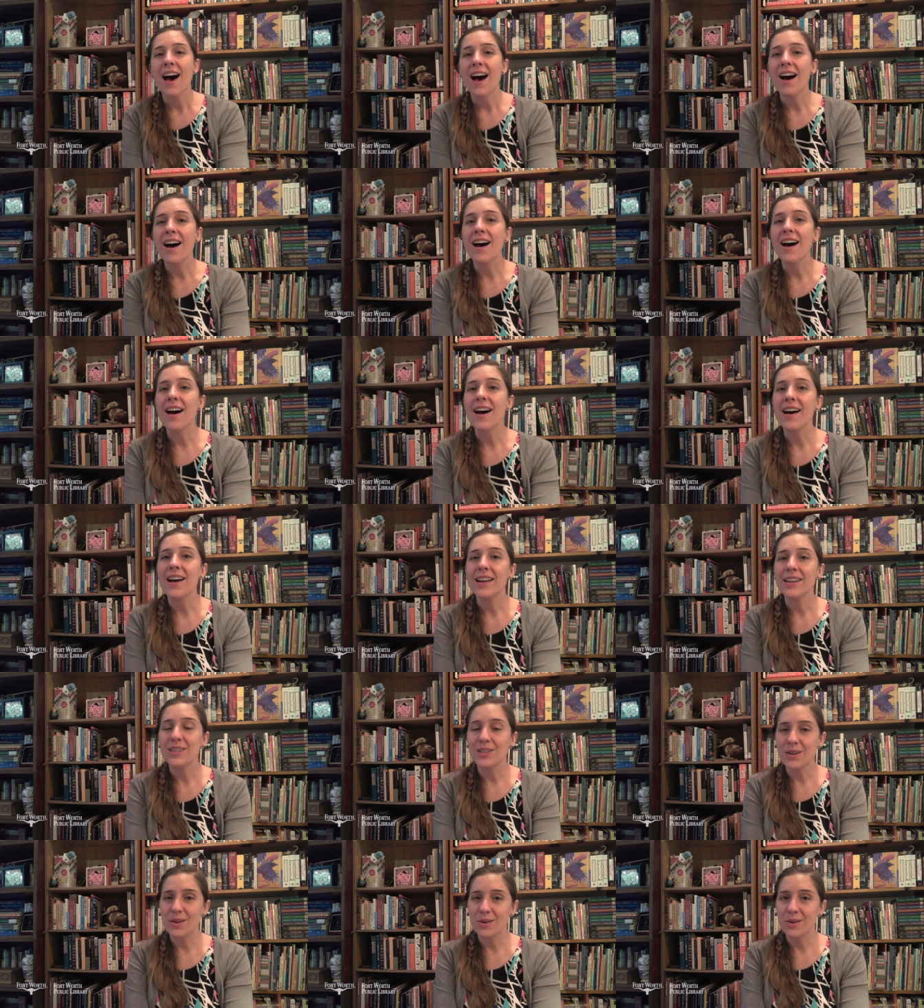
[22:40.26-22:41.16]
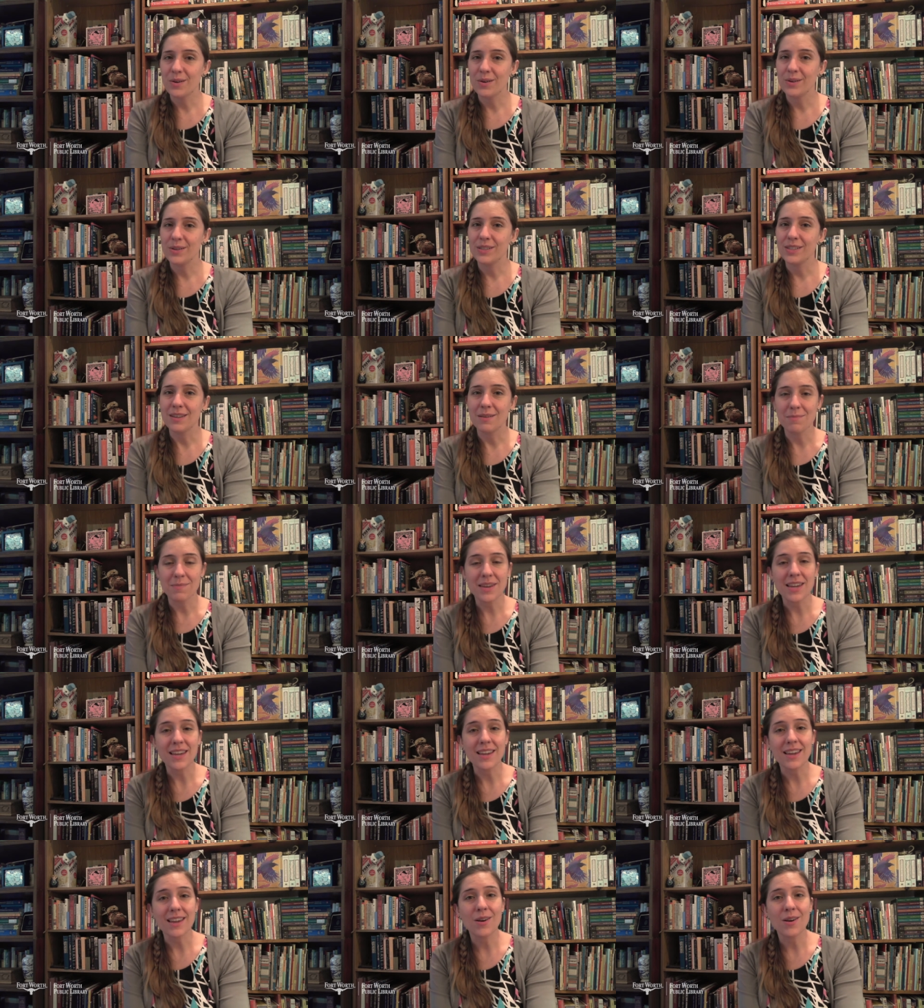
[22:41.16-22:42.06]
adios
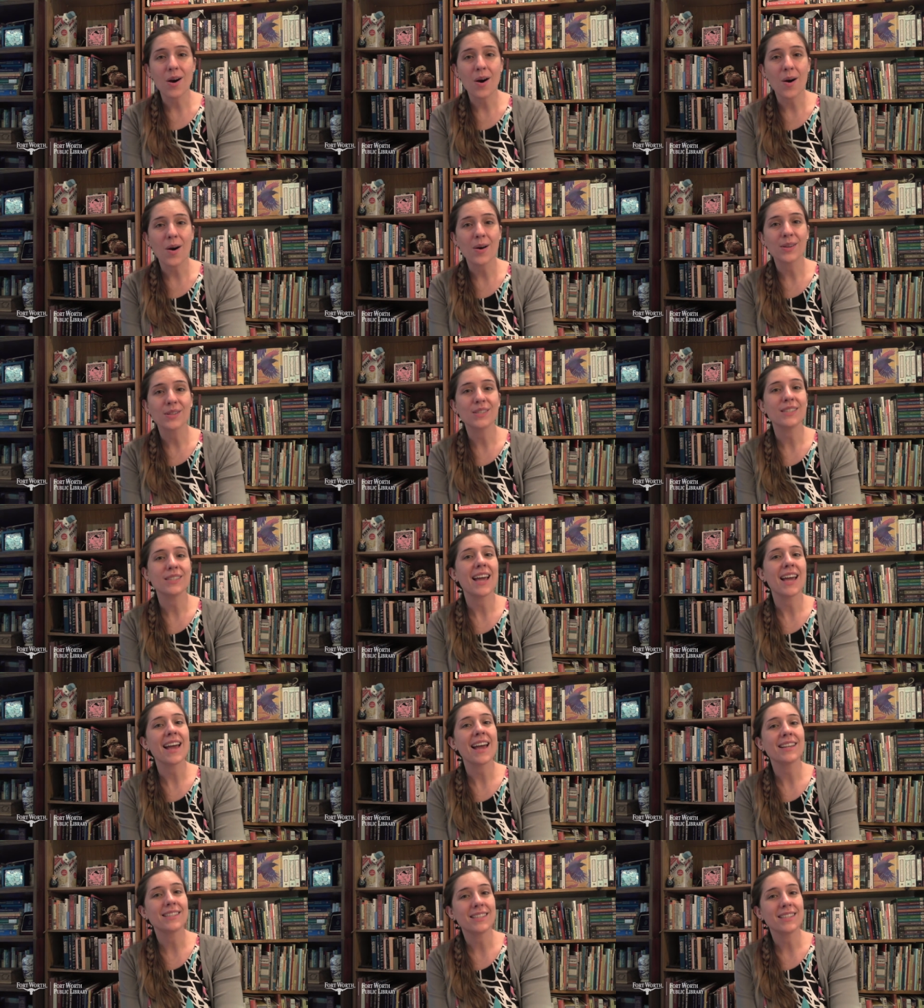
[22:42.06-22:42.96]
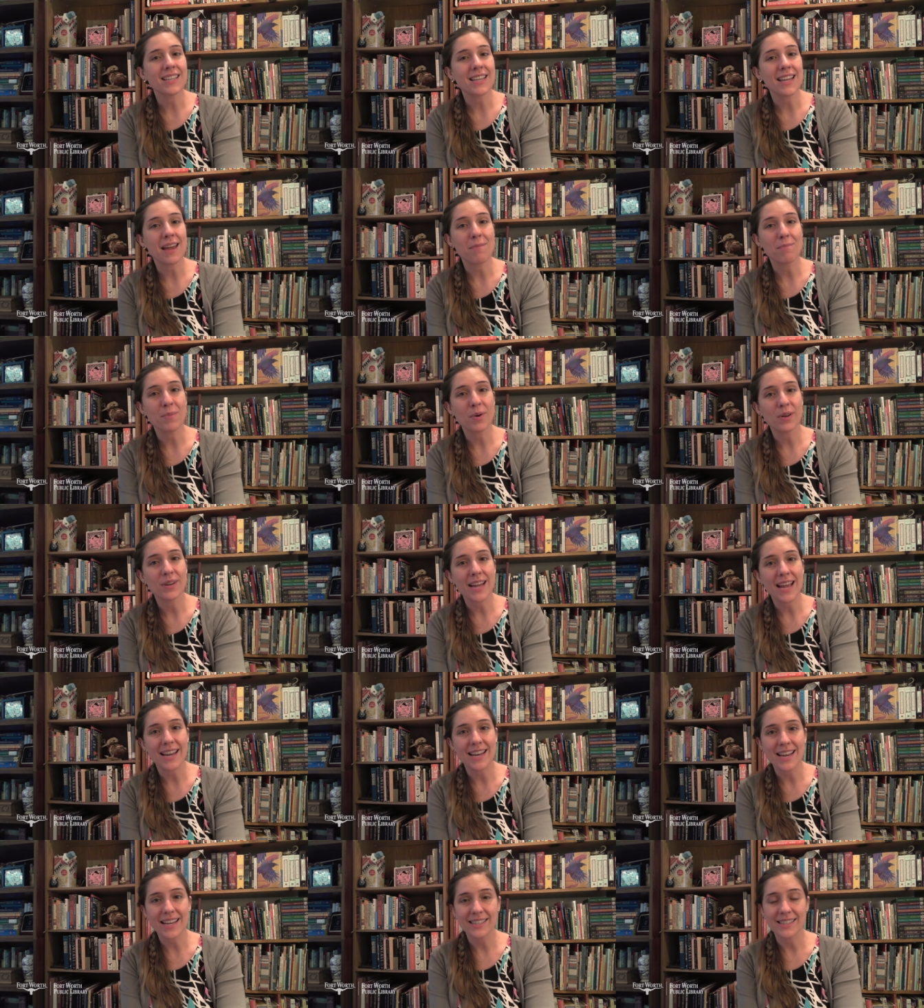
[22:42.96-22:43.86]
amigos, es tiempo
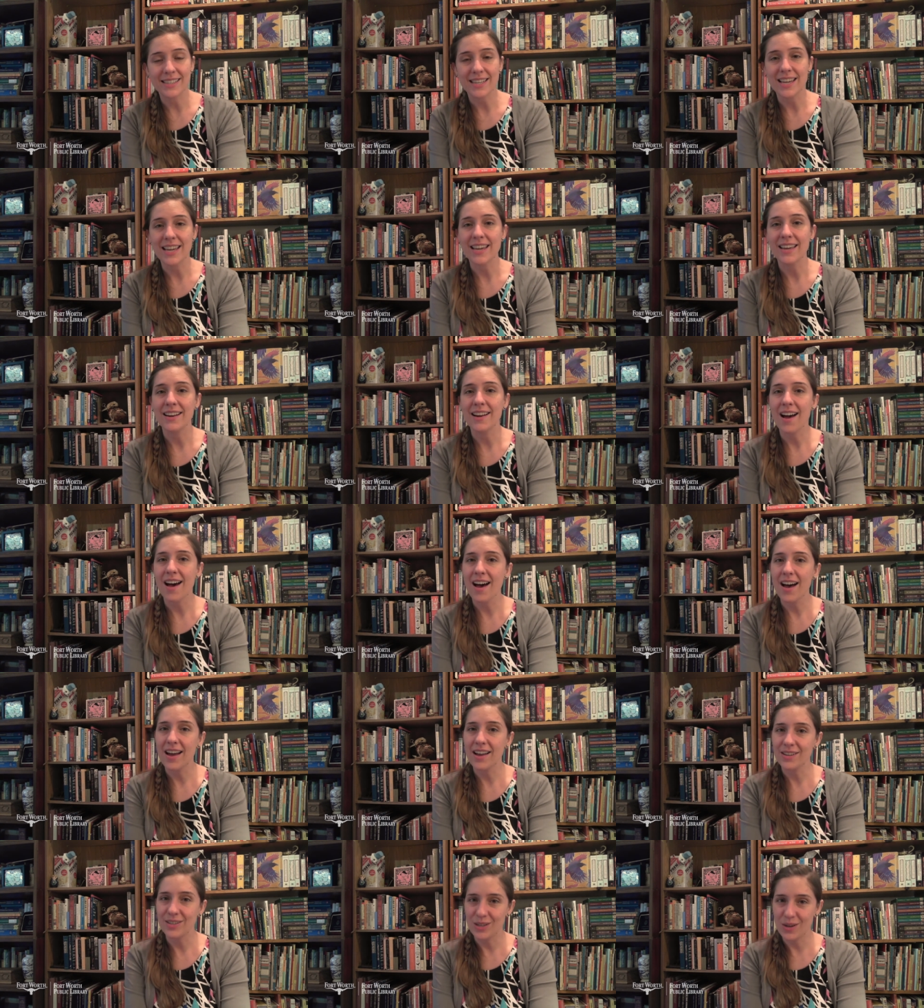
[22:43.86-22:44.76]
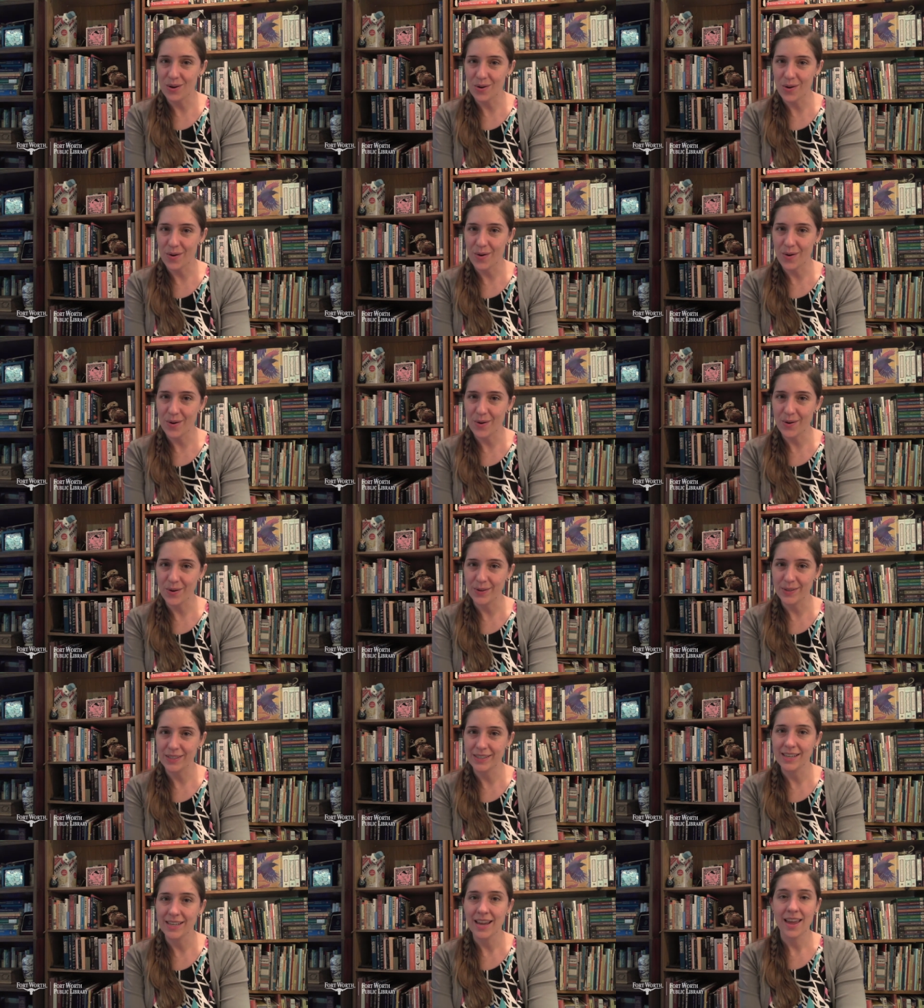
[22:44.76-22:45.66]
de decir
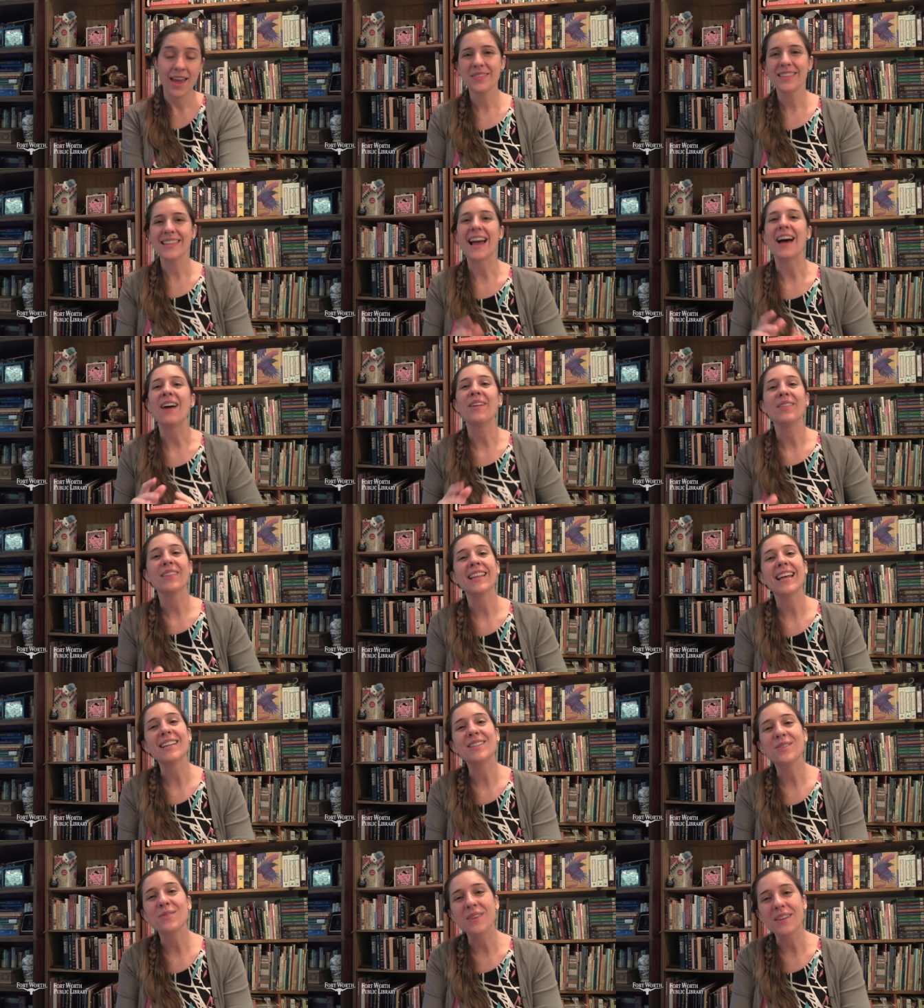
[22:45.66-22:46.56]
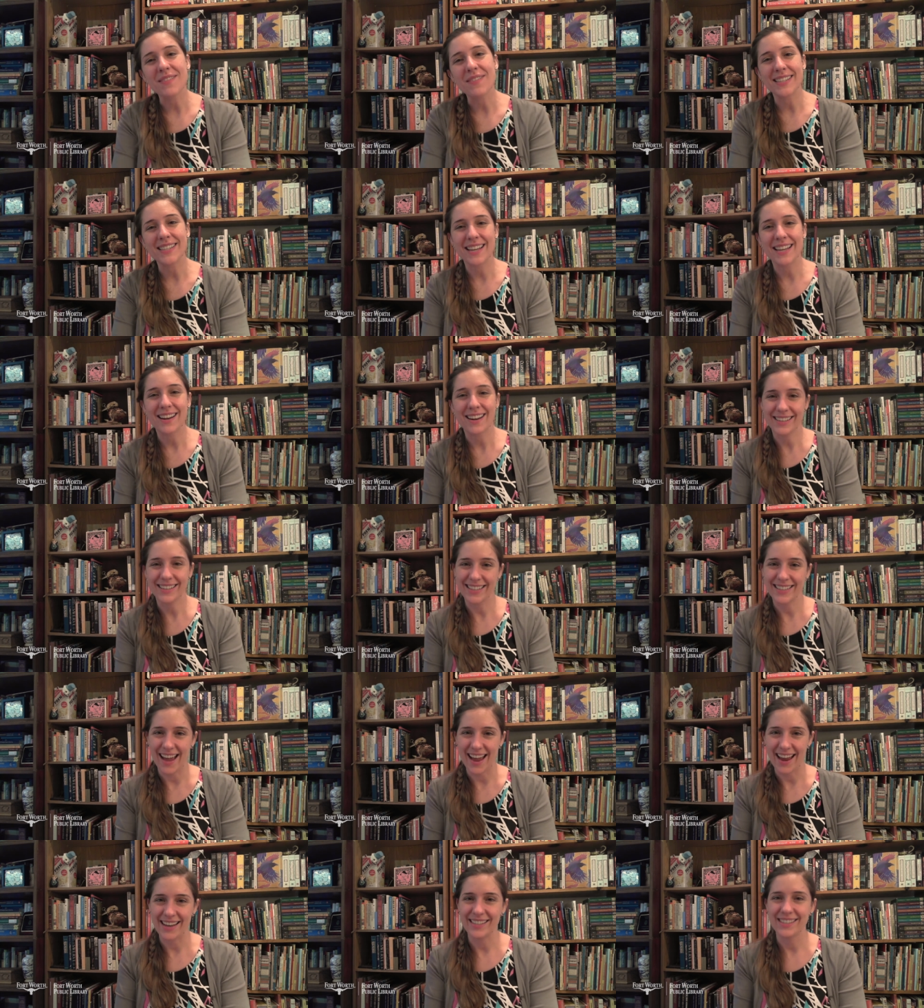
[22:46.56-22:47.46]
adios. Now let's revisit our
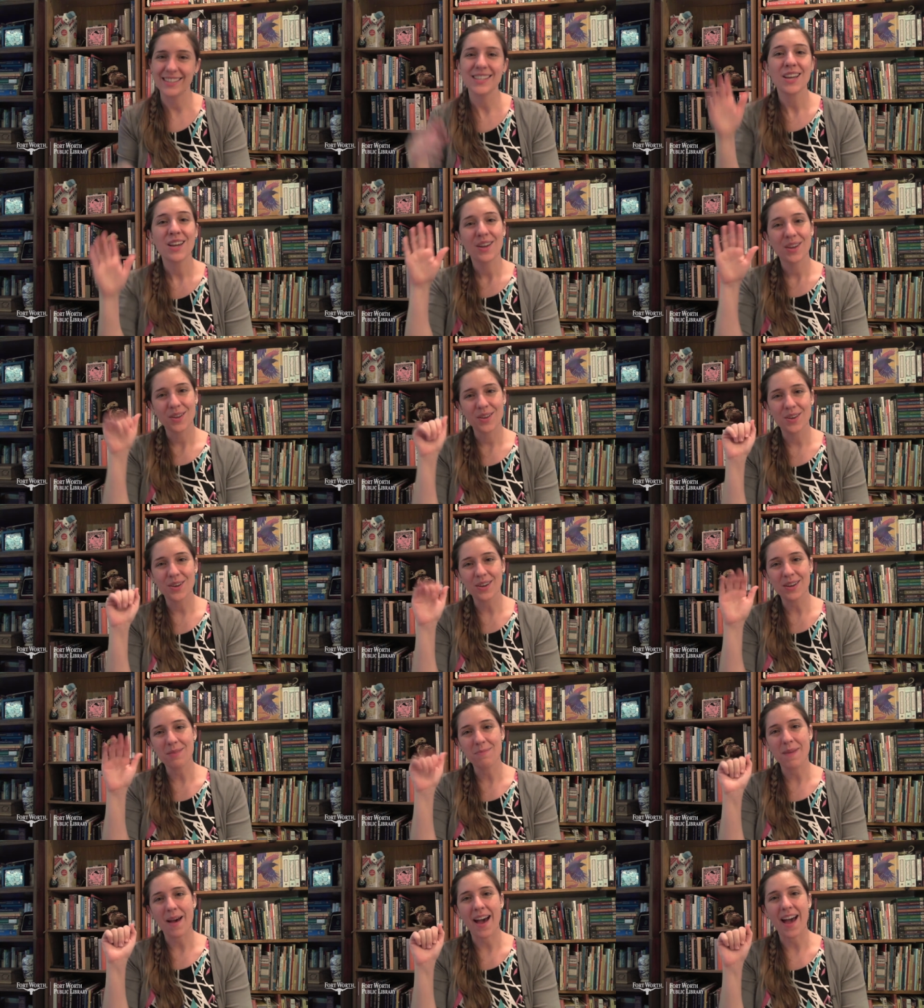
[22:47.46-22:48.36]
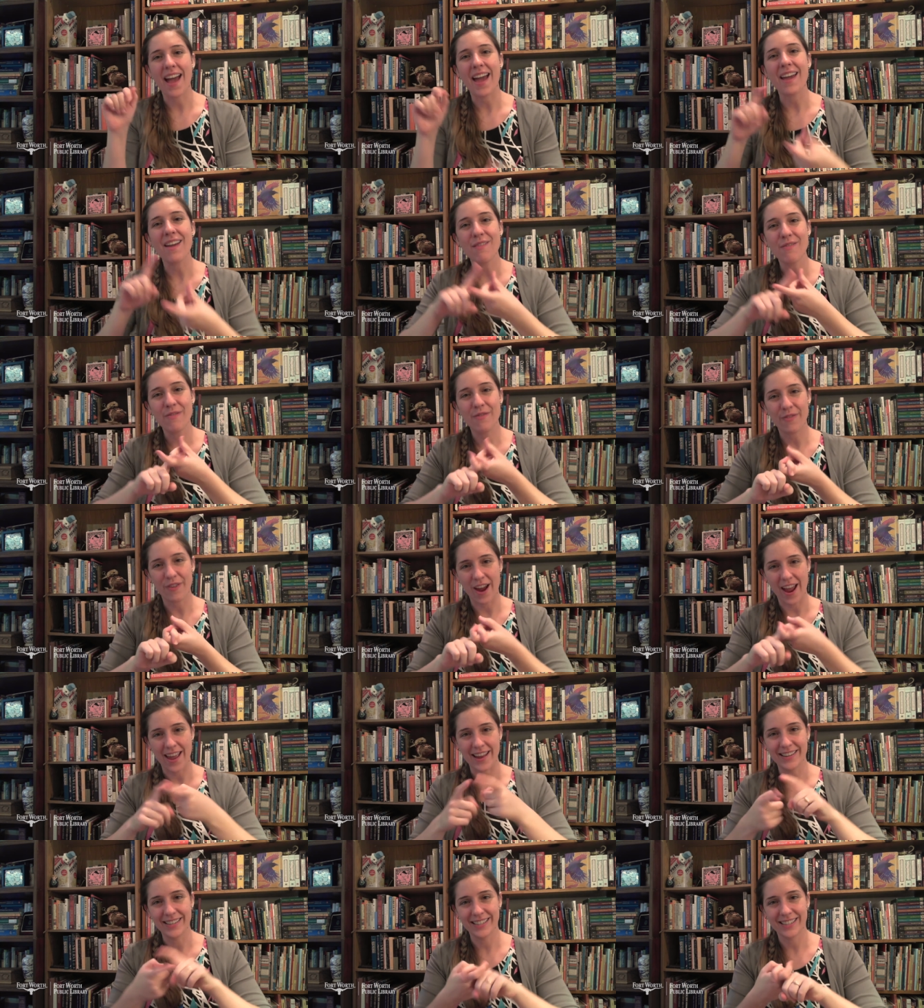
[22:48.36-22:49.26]
signs. Goodbye
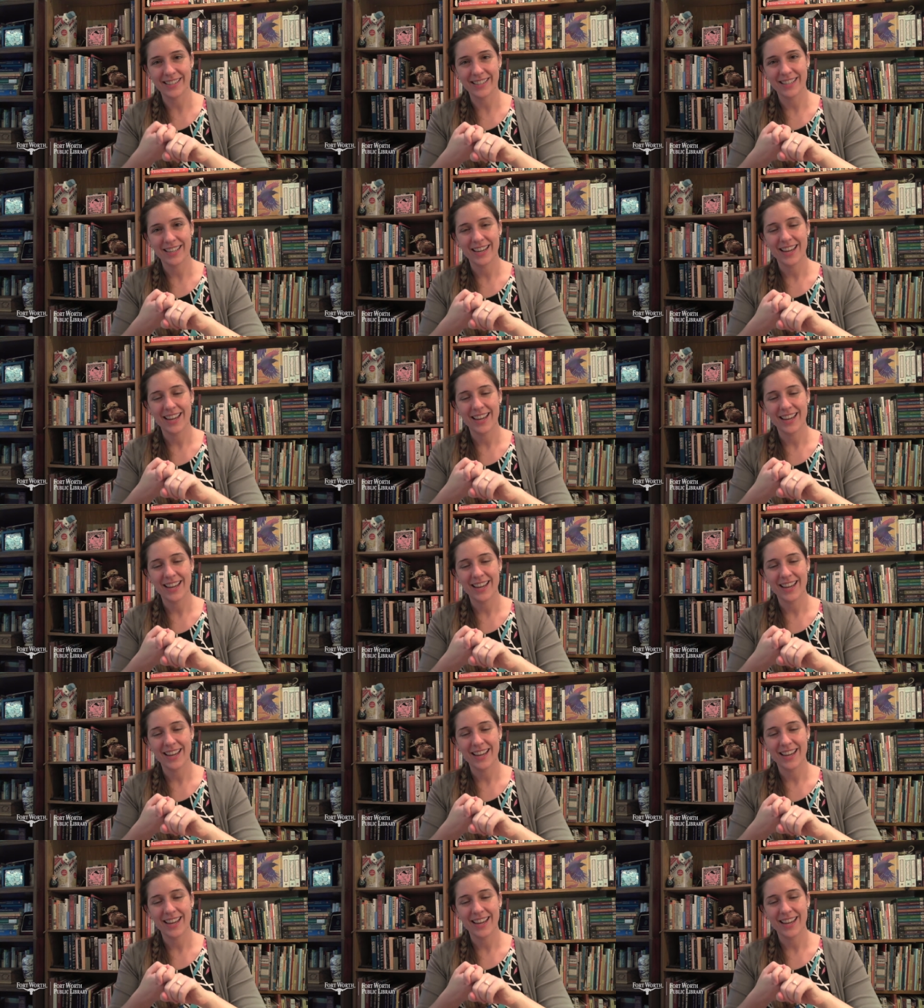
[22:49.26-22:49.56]
friends.